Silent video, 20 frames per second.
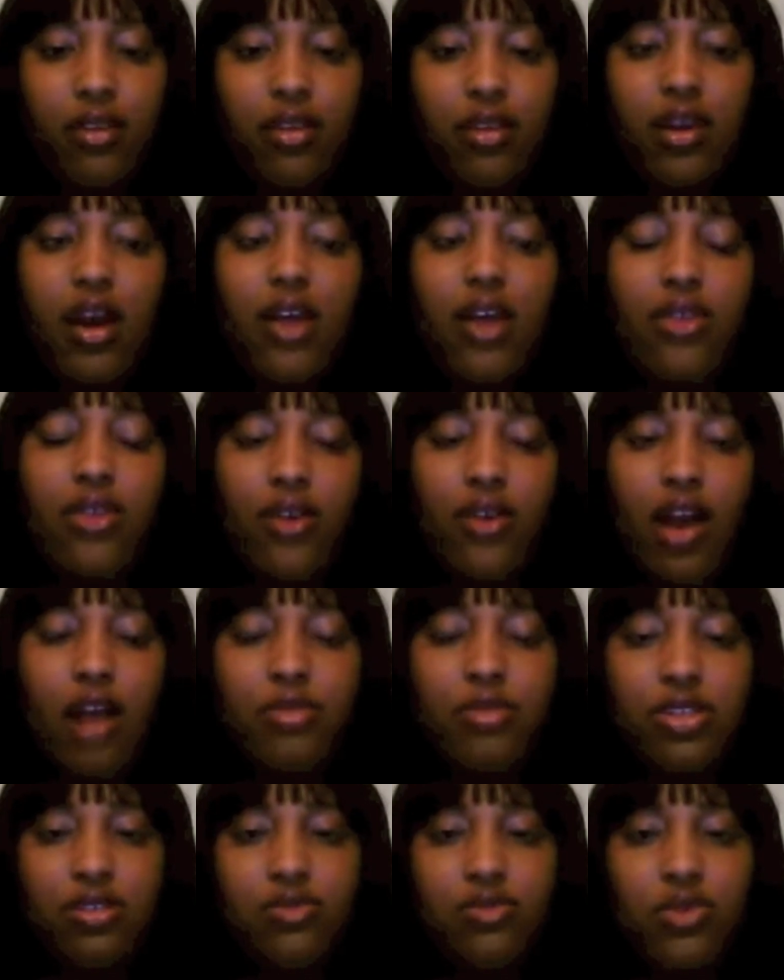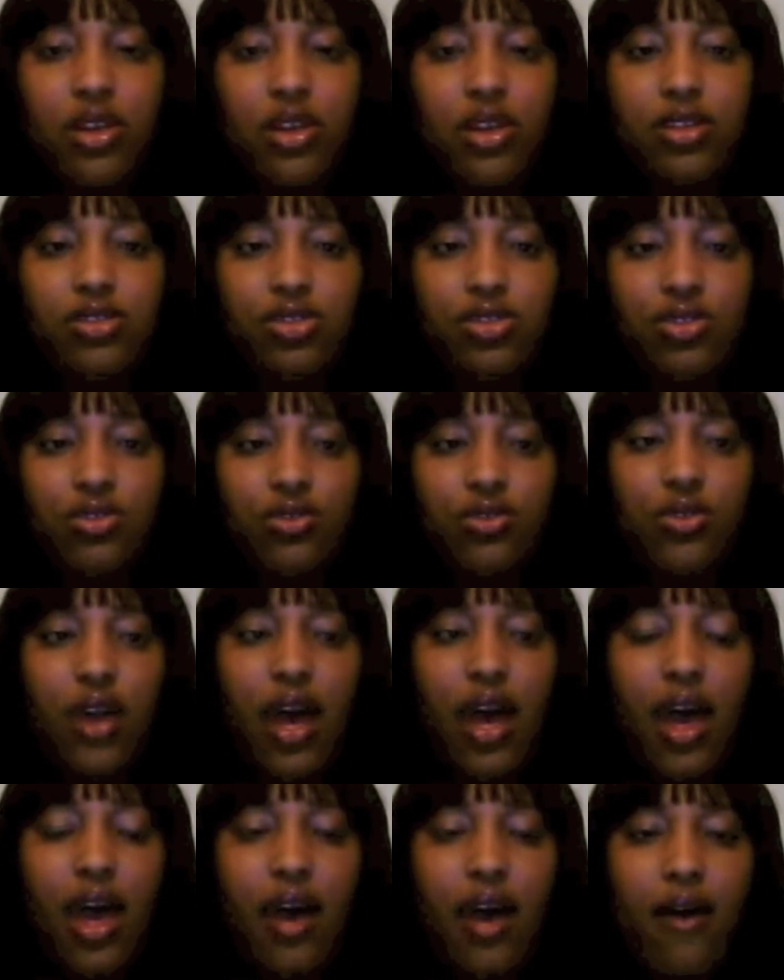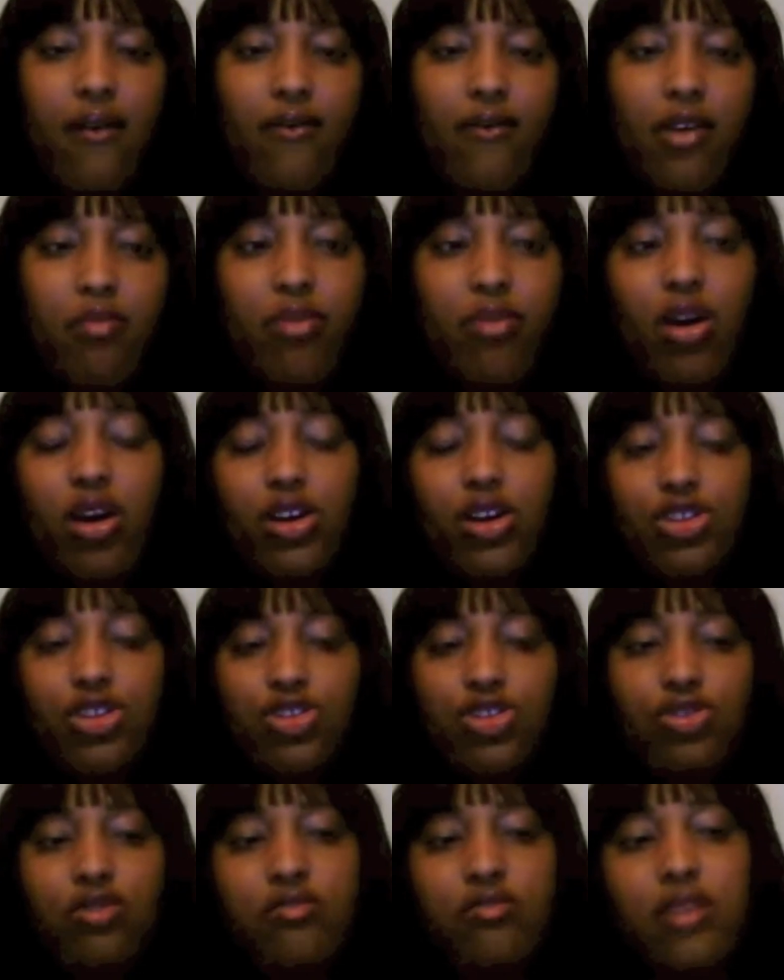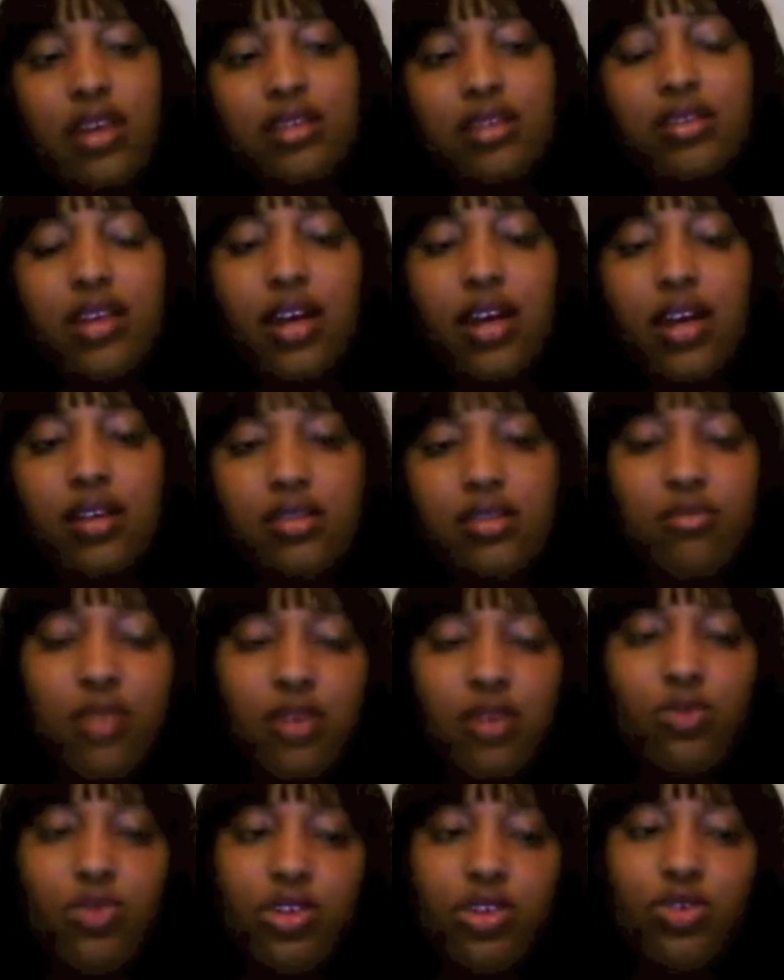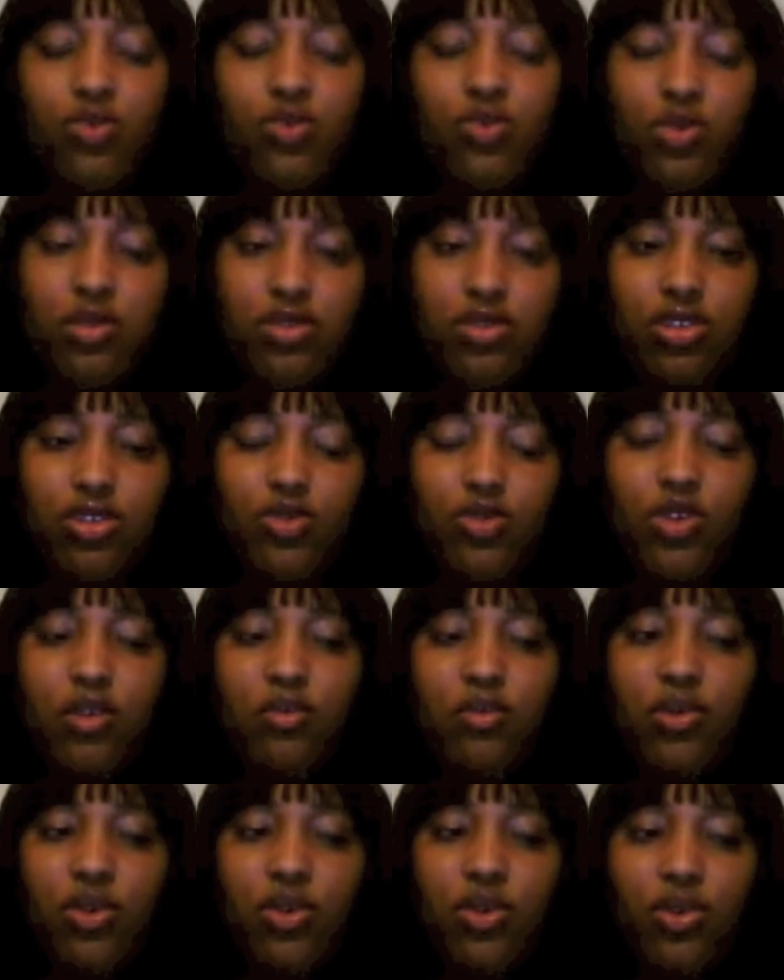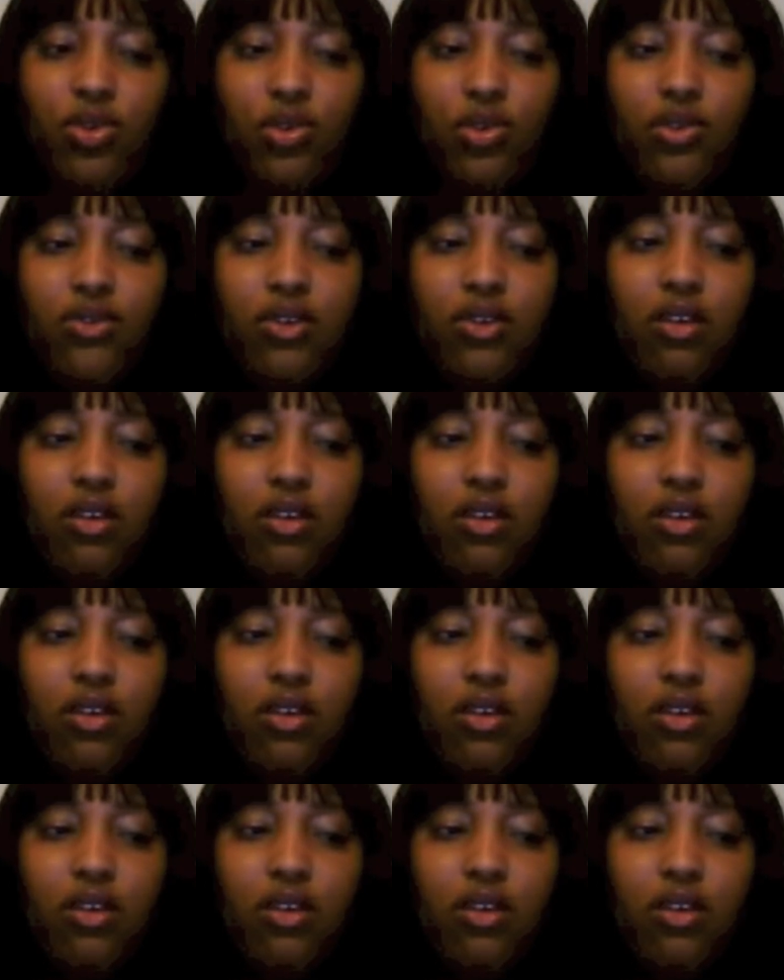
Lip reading: The other option was to have a partial mastectomy, which would just remove